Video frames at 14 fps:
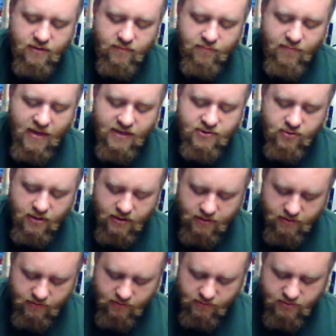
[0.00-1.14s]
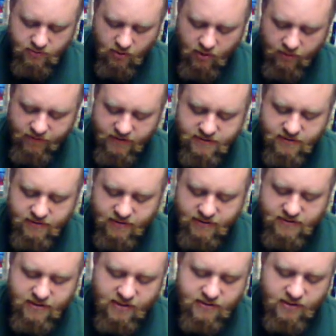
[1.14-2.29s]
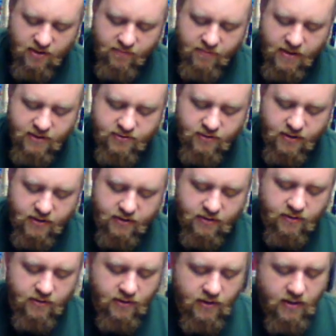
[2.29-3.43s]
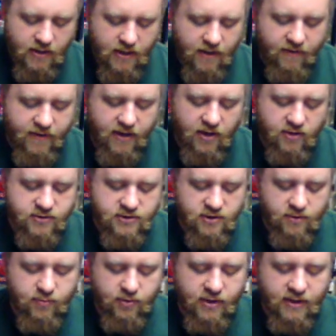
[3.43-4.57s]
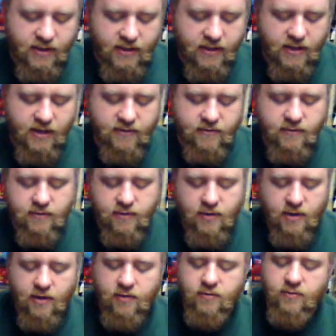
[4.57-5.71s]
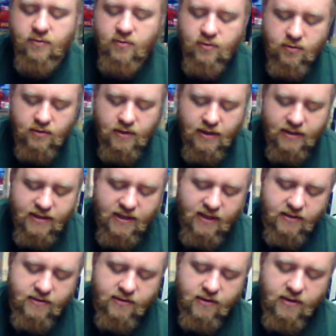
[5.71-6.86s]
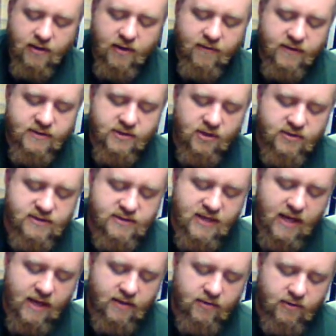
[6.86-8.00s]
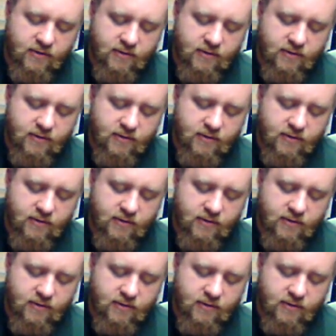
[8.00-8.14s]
metric. So all this gun's all metric. And then I also bring a gun or a kit that is all standard.